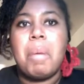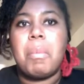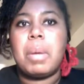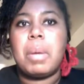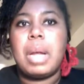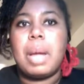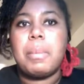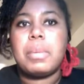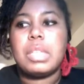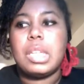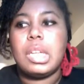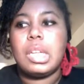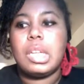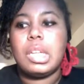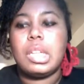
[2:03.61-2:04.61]
When I was
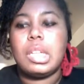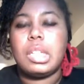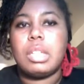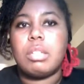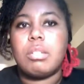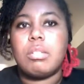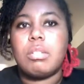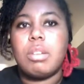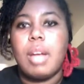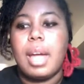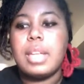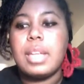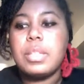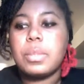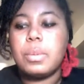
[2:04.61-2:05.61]
in
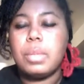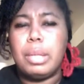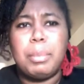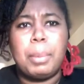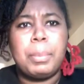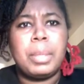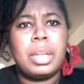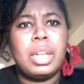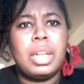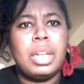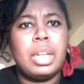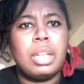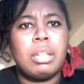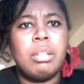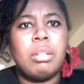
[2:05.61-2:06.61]
high school, I remember
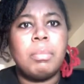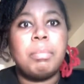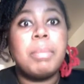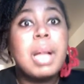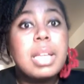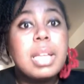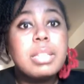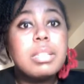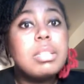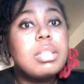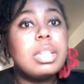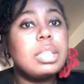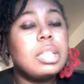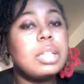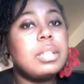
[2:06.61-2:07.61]
getting puzzled
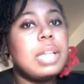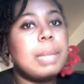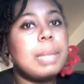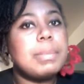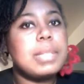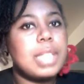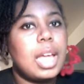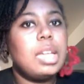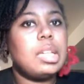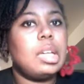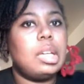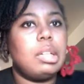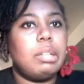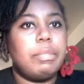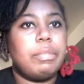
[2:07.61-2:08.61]
and a little upset
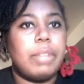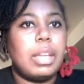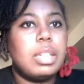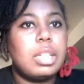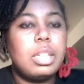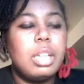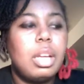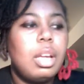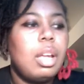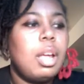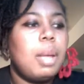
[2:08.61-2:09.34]
and offended